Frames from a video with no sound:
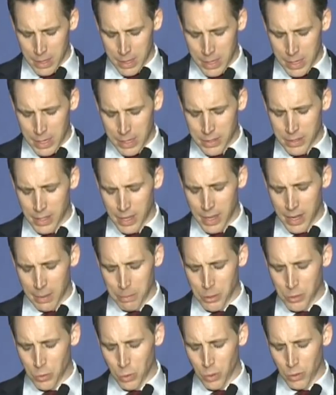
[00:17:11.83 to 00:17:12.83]
He said, "I'm
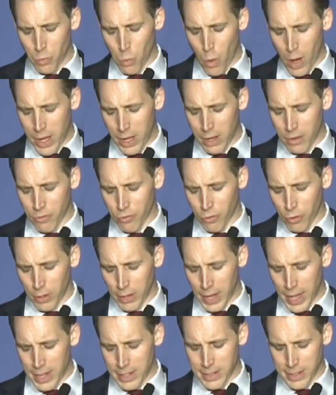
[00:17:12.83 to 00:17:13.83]
sort of waiting for a
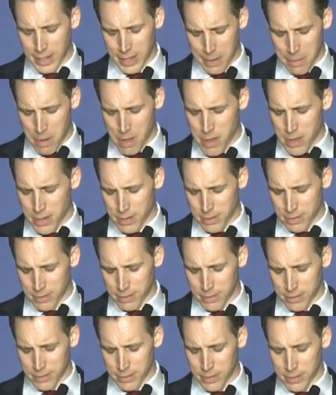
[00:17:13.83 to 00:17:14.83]
light to come on
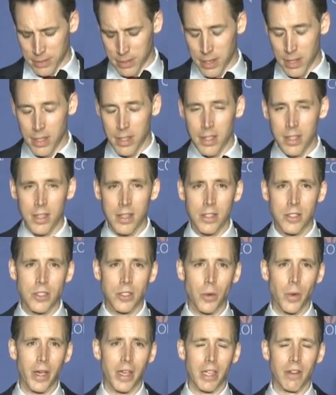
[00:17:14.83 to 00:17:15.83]

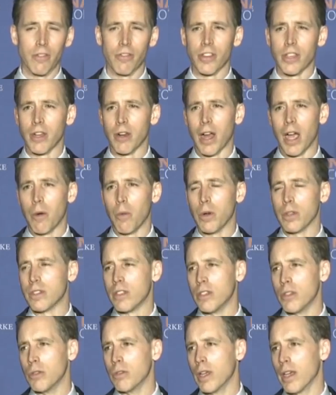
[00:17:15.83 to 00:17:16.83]
so I can figure out what to
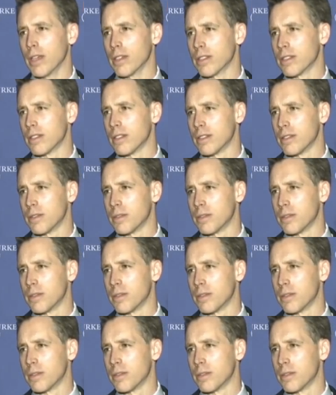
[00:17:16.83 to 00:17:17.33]
do next."